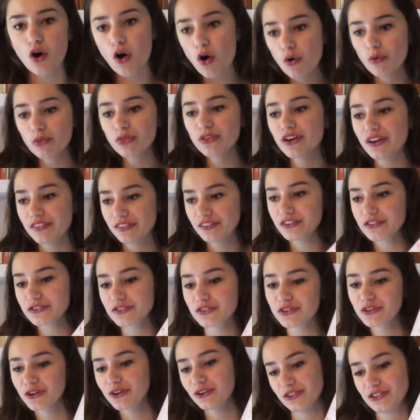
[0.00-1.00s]
Oh look, there's
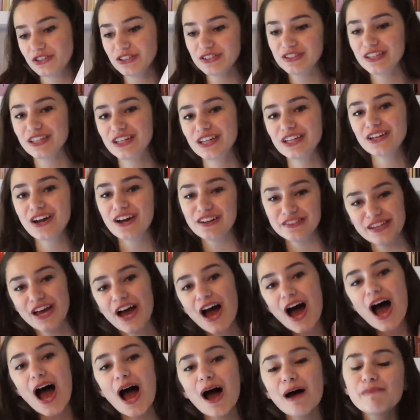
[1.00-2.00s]
a girl, she's eating nuts.
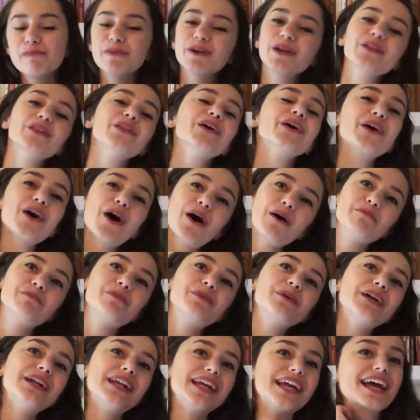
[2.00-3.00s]
I'm gonna look all
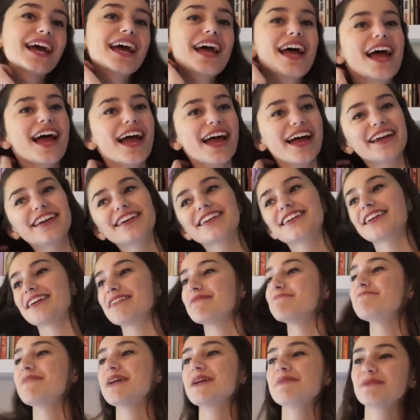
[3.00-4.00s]
pretty, and
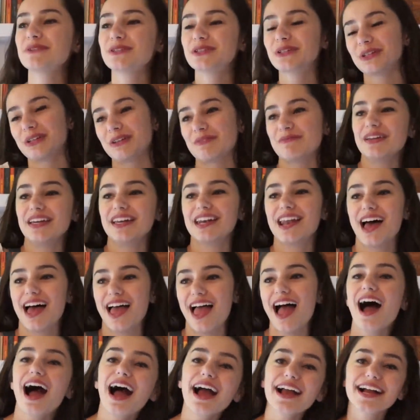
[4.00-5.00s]
maybe she'll give me a
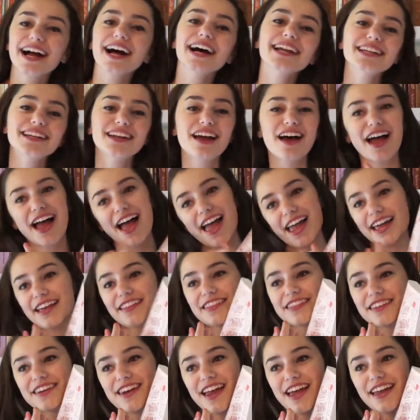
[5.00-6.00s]
nut. I got a nut, I
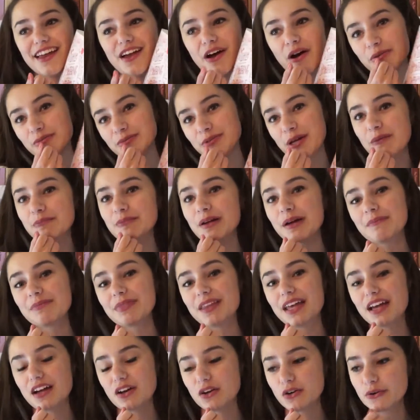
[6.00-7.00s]
ate the nut. Yum
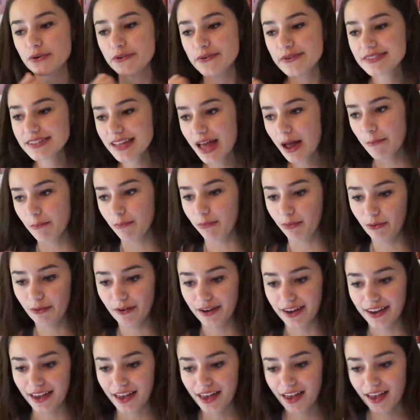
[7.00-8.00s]
yum. Who's that
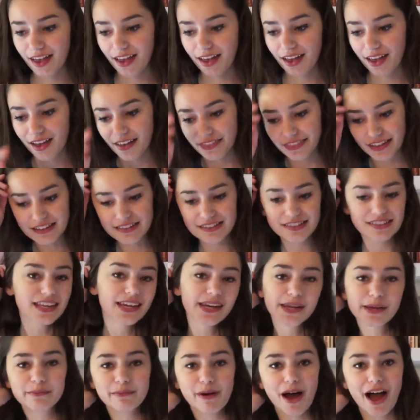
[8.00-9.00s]
boy that's
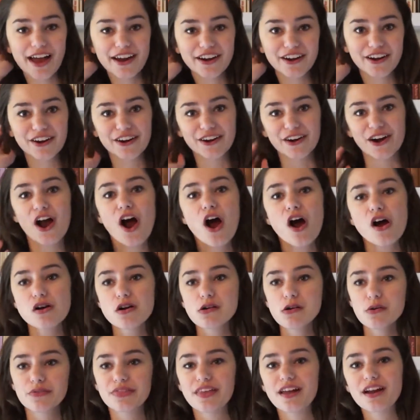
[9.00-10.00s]
sitting by her?
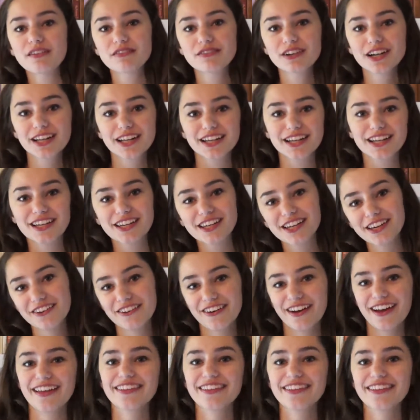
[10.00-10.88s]
Oh, they're really cute.